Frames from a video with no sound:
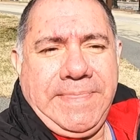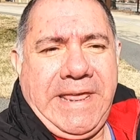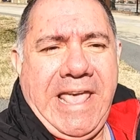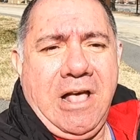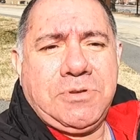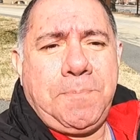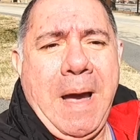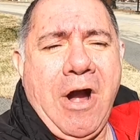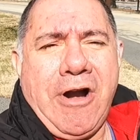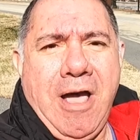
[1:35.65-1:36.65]
that helps
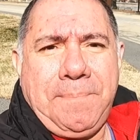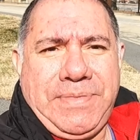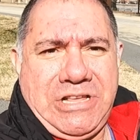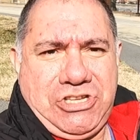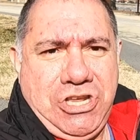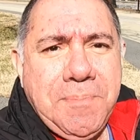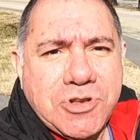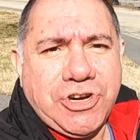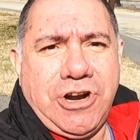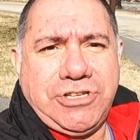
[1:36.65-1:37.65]
power up that
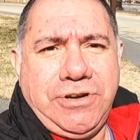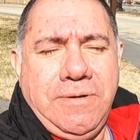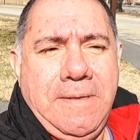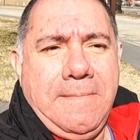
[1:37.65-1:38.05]
supercharger